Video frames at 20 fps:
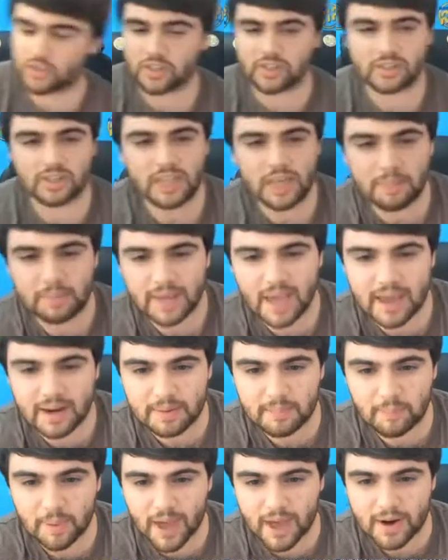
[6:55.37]
just keep
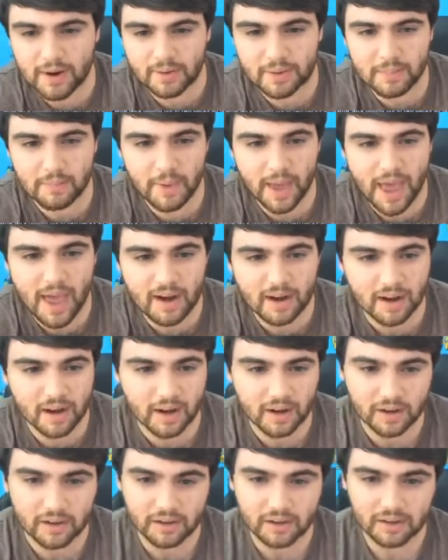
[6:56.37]
getting better and
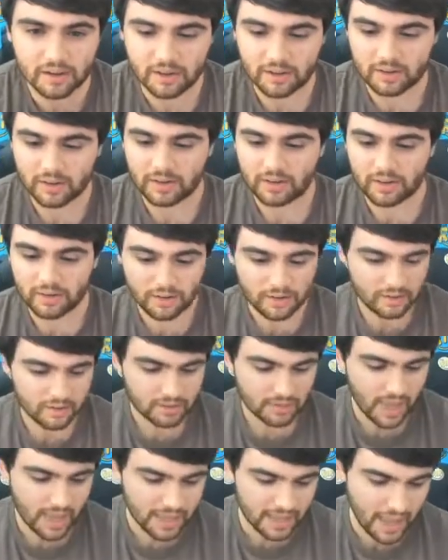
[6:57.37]
better.
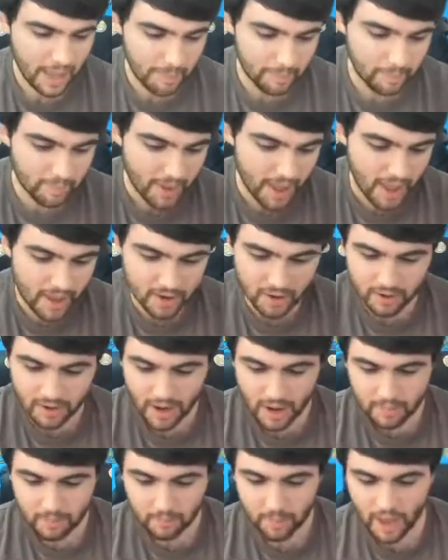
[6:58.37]
They get better
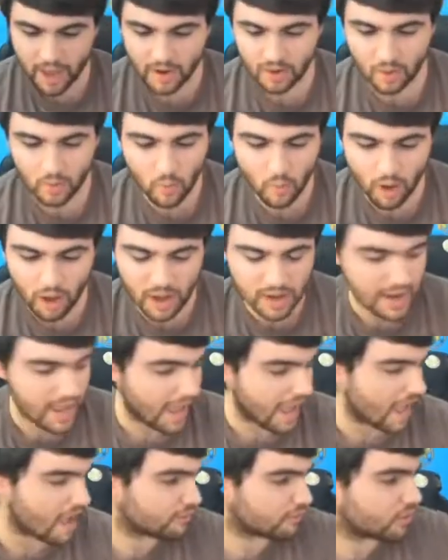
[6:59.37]
and better, one
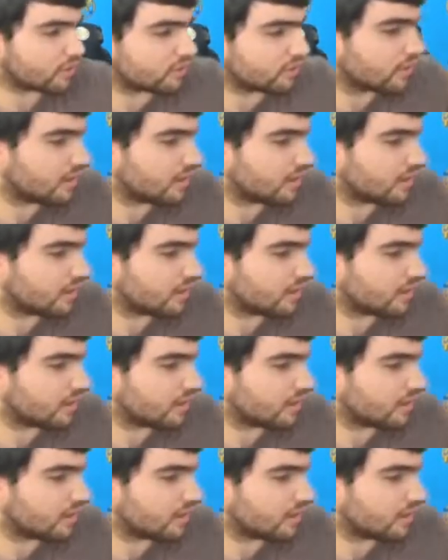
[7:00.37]
after